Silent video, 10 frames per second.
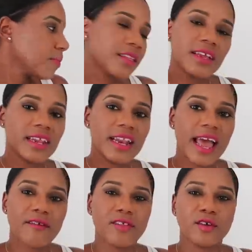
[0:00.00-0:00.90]
They didn't
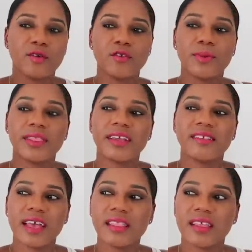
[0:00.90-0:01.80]
have those, but they
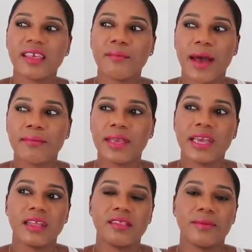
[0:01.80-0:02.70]
said that they might be
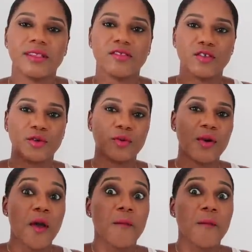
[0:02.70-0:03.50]
getting them in soon.